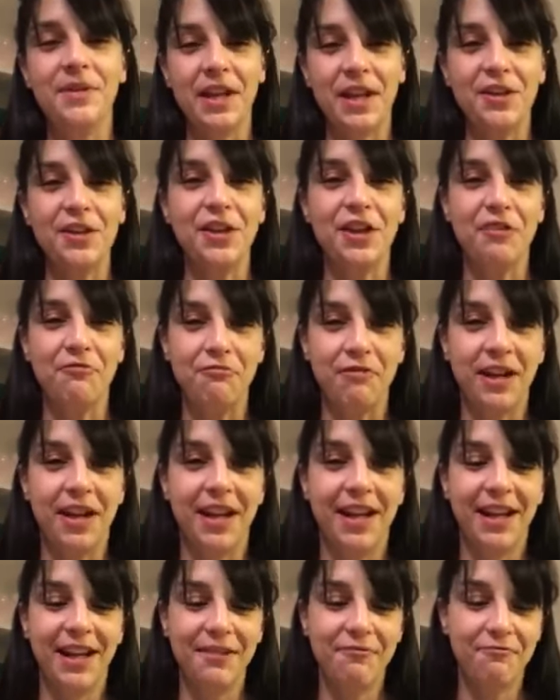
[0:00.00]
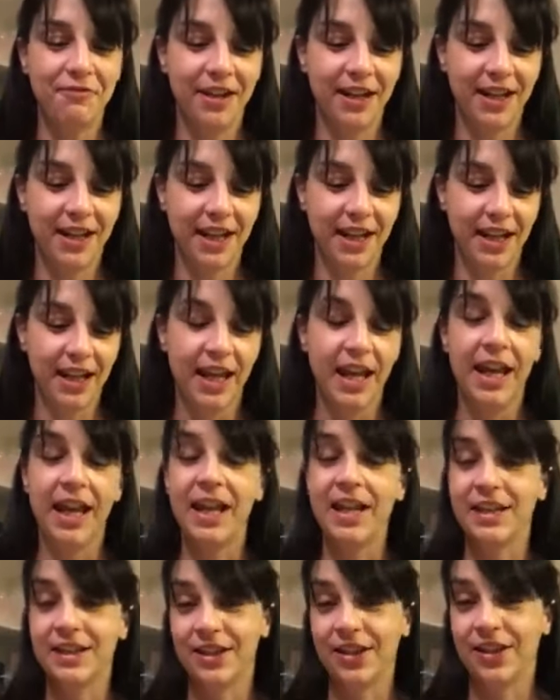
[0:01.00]
actually really
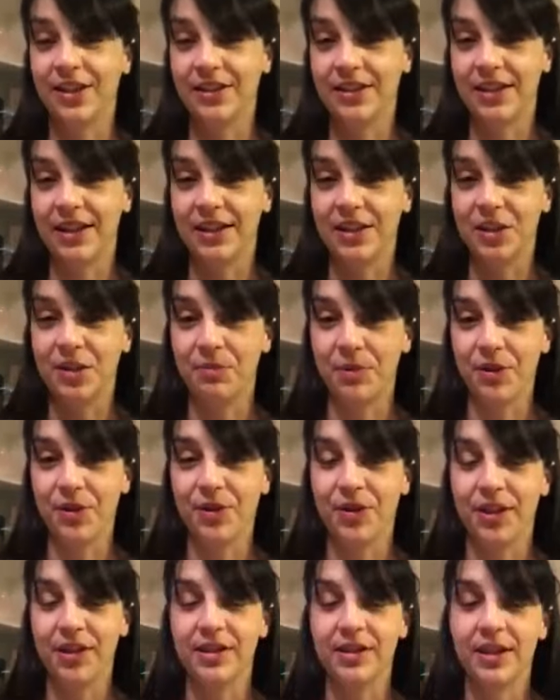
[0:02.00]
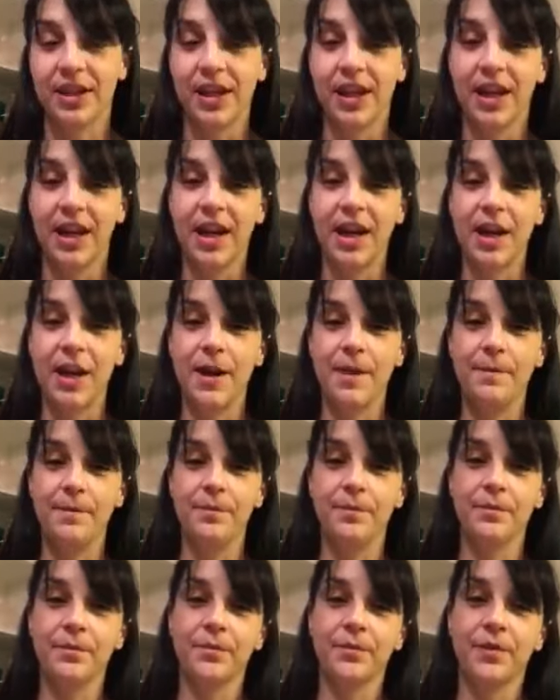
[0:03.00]
exciting, to be honest.
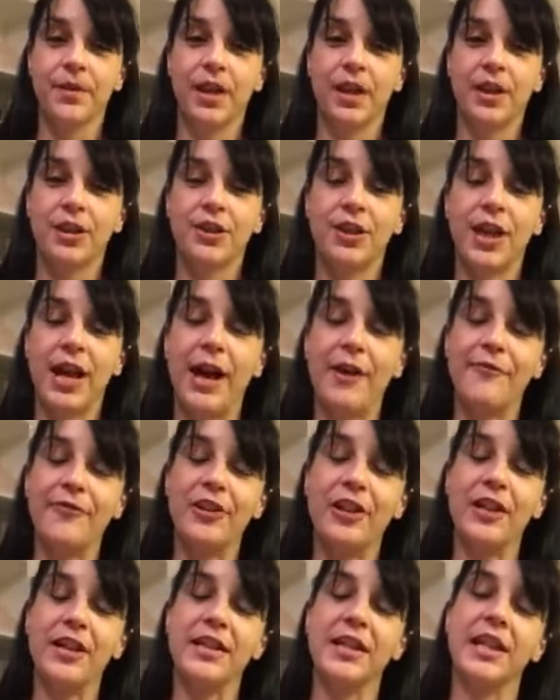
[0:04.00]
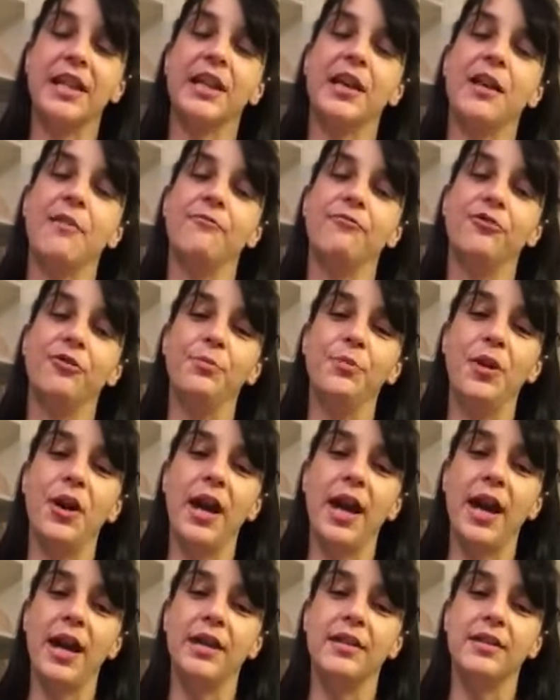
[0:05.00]
to have an idea come from your
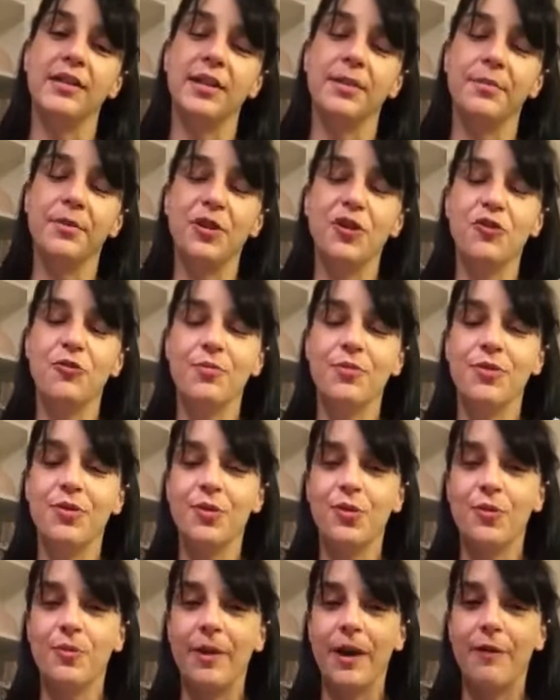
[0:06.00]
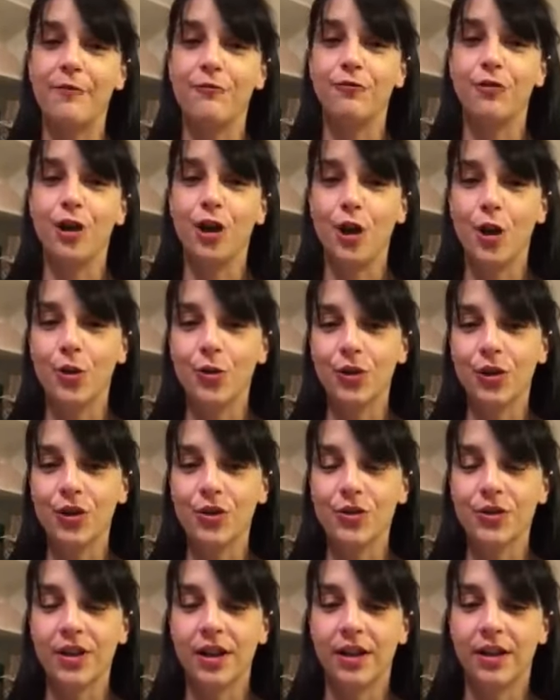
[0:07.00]
head, something you've thought about for a long